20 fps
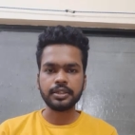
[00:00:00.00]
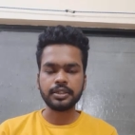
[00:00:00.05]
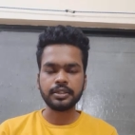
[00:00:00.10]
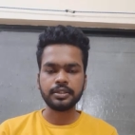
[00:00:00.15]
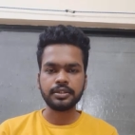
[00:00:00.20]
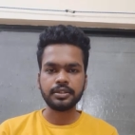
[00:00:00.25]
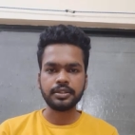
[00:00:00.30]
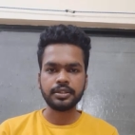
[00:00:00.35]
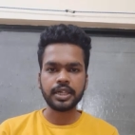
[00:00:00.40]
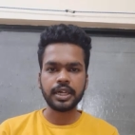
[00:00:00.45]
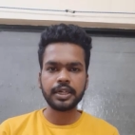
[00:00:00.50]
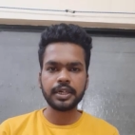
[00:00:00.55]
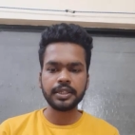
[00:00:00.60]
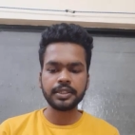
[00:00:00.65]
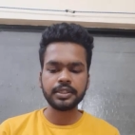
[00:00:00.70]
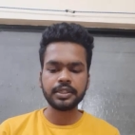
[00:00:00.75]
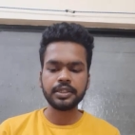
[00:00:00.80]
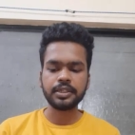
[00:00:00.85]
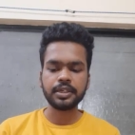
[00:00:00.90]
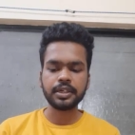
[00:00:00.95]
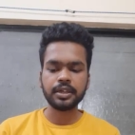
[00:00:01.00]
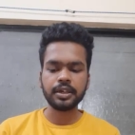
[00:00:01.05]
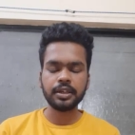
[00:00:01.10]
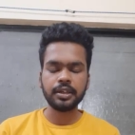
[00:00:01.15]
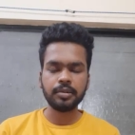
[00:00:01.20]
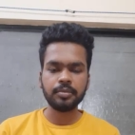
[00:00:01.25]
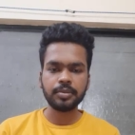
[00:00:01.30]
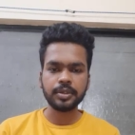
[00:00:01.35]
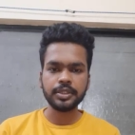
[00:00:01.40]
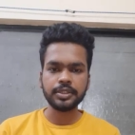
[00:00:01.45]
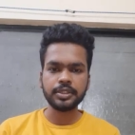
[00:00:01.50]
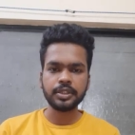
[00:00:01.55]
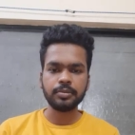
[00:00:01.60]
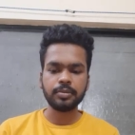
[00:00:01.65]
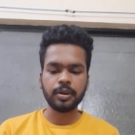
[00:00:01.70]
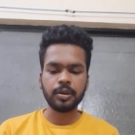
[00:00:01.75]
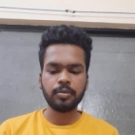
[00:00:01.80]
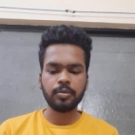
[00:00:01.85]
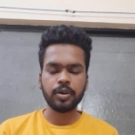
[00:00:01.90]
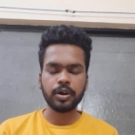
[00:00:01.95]
statistical
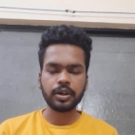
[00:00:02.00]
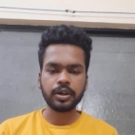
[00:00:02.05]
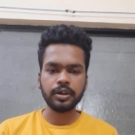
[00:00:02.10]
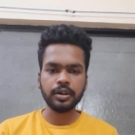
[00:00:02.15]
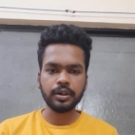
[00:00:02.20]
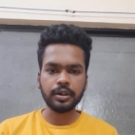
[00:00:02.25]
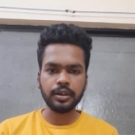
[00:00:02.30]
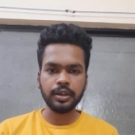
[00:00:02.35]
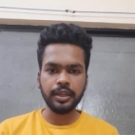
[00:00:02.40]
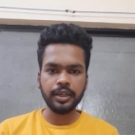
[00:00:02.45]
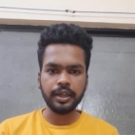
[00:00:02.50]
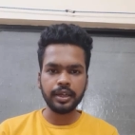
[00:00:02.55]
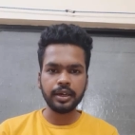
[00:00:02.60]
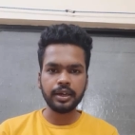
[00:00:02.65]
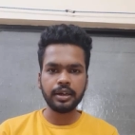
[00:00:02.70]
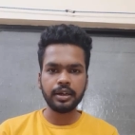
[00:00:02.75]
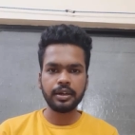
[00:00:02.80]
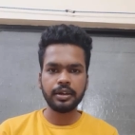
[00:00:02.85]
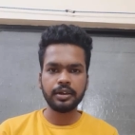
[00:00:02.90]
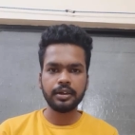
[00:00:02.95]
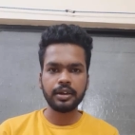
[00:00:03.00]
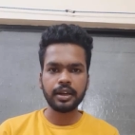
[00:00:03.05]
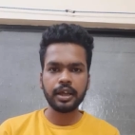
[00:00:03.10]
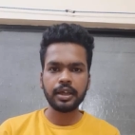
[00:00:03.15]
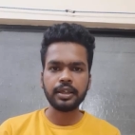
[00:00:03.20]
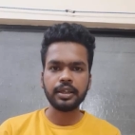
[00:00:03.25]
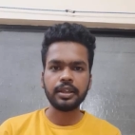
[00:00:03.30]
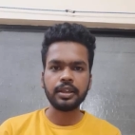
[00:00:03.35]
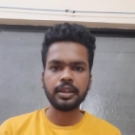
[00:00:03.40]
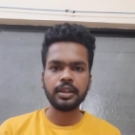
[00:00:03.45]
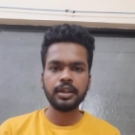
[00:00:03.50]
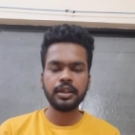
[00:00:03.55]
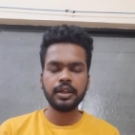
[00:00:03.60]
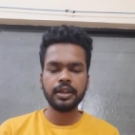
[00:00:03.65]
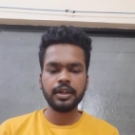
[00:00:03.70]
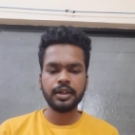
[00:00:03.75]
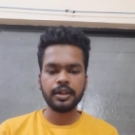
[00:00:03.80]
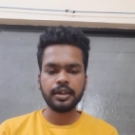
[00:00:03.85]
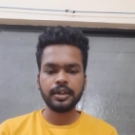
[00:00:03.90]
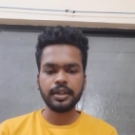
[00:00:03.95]
principle for a clinical trial.
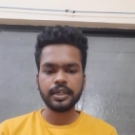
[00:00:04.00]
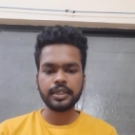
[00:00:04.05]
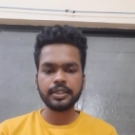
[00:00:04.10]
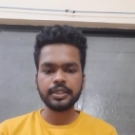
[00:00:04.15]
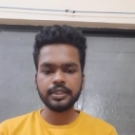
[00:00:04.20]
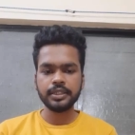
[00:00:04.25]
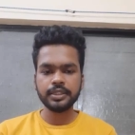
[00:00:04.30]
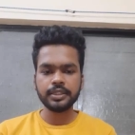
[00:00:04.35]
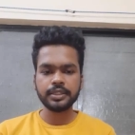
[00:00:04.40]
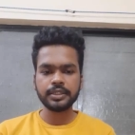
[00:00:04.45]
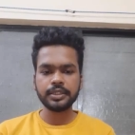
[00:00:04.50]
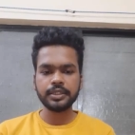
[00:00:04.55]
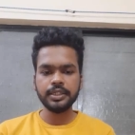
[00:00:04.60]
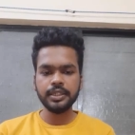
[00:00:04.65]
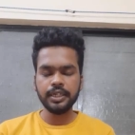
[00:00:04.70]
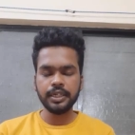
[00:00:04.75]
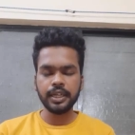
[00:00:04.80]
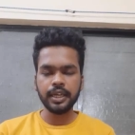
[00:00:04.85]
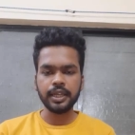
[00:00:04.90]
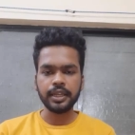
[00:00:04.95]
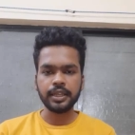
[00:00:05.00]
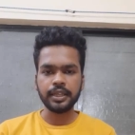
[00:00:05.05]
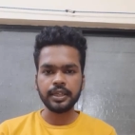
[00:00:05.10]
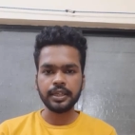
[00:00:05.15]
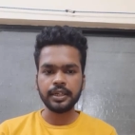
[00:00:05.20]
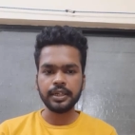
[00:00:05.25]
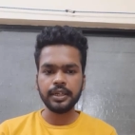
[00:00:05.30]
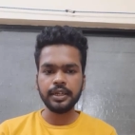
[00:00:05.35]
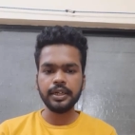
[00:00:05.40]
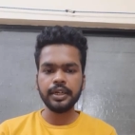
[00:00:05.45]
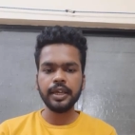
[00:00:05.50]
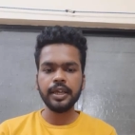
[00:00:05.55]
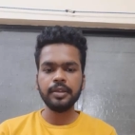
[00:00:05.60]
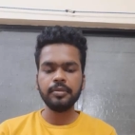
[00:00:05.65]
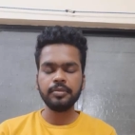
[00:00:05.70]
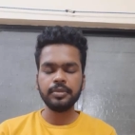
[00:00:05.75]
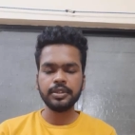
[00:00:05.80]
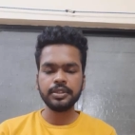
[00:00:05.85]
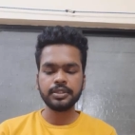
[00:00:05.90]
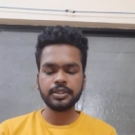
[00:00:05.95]
Next is E10. E10
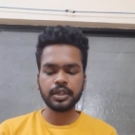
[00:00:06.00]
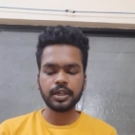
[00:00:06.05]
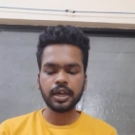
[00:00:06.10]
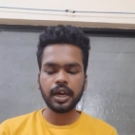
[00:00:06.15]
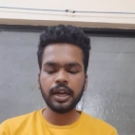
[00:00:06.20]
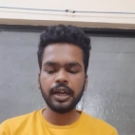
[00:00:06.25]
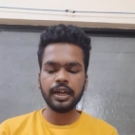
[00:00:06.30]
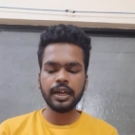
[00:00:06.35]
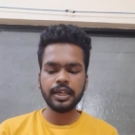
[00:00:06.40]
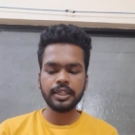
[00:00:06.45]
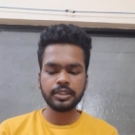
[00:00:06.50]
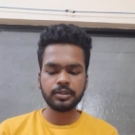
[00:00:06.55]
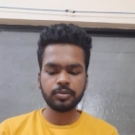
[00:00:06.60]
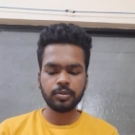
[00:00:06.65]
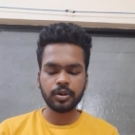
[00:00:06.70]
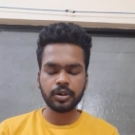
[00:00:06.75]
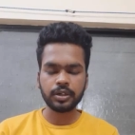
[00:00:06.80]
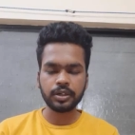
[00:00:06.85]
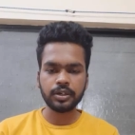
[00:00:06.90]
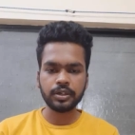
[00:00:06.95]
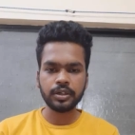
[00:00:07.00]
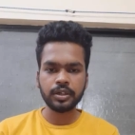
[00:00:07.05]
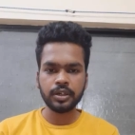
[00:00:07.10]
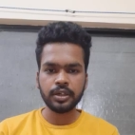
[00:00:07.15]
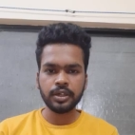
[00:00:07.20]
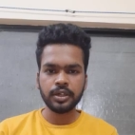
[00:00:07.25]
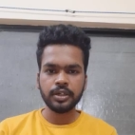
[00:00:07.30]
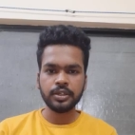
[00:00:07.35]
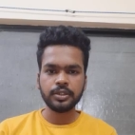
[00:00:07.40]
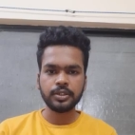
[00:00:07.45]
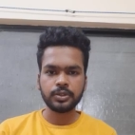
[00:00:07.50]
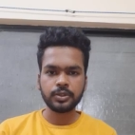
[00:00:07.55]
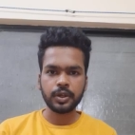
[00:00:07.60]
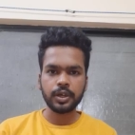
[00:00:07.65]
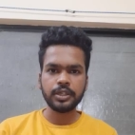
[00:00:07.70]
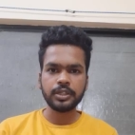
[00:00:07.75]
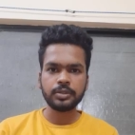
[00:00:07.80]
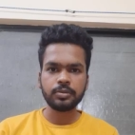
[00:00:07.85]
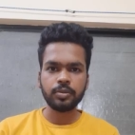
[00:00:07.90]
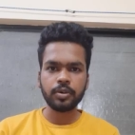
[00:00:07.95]
means guidelines for a
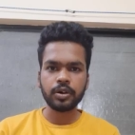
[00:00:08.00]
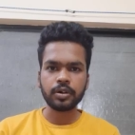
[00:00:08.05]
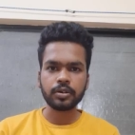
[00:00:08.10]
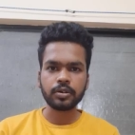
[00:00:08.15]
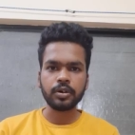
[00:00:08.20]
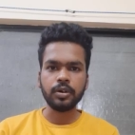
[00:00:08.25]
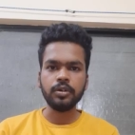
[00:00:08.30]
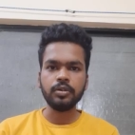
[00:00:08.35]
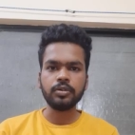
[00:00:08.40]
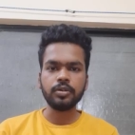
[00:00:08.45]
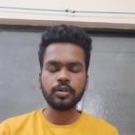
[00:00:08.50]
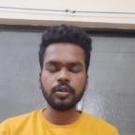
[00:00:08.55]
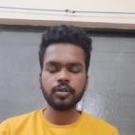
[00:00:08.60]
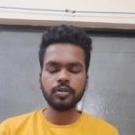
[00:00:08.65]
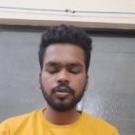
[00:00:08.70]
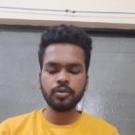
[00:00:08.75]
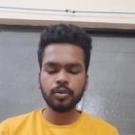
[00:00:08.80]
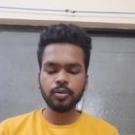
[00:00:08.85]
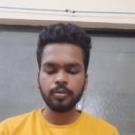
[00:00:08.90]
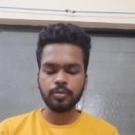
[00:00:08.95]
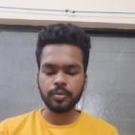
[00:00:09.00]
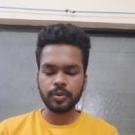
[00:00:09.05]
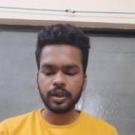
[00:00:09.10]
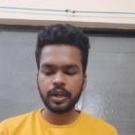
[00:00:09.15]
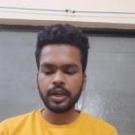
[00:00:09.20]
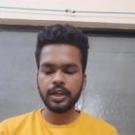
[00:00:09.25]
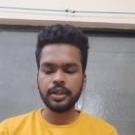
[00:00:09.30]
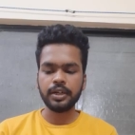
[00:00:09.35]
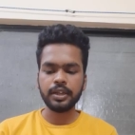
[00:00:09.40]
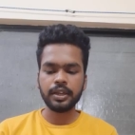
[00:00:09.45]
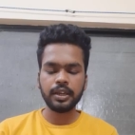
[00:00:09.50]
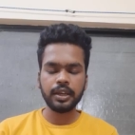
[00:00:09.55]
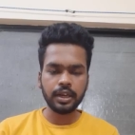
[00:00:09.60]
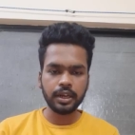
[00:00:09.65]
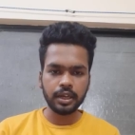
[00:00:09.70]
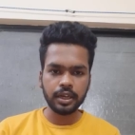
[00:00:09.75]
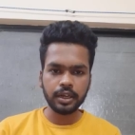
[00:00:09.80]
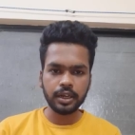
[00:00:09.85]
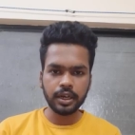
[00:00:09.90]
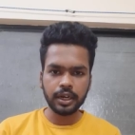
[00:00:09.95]
choice for control group and
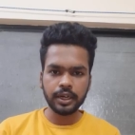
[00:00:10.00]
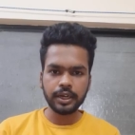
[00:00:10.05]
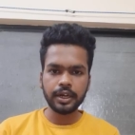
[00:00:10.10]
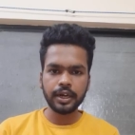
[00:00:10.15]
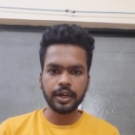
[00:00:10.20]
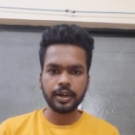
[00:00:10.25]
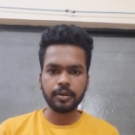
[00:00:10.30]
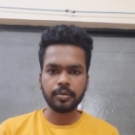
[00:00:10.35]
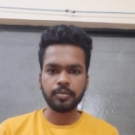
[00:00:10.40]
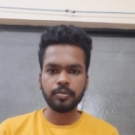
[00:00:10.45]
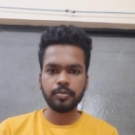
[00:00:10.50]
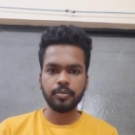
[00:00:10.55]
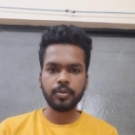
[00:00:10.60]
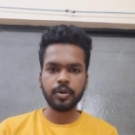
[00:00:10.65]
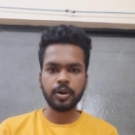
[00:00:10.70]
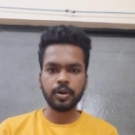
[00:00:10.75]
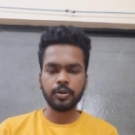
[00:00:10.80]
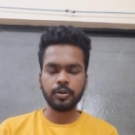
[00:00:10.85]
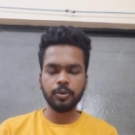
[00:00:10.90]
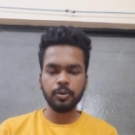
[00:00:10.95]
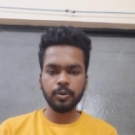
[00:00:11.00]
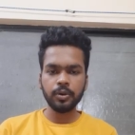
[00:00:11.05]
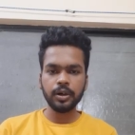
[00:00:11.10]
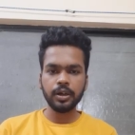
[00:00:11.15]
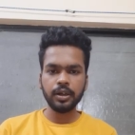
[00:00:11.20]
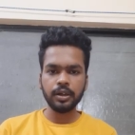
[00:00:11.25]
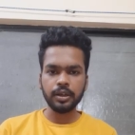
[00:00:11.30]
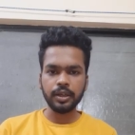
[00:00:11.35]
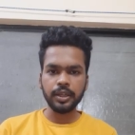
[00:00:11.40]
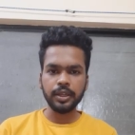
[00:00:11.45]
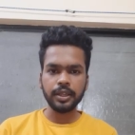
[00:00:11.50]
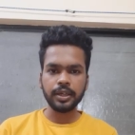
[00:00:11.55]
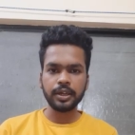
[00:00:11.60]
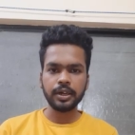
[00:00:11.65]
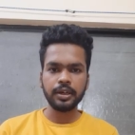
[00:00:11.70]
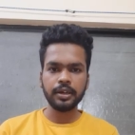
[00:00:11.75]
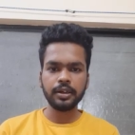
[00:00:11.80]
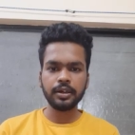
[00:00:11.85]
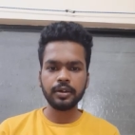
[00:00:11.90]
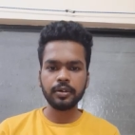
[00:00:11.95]
related for to a clinical
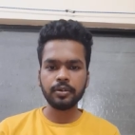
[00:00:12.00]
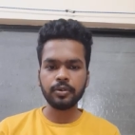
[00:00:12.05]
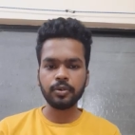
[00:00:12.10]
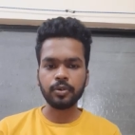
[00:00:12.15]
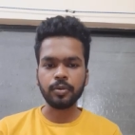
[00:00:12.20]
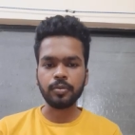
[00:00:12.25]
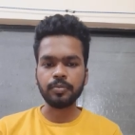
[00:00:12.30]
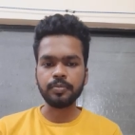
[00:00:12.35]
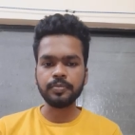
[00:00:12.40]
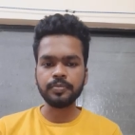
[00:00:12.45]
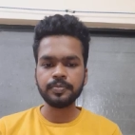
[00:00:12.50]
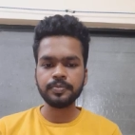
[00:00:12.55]
group.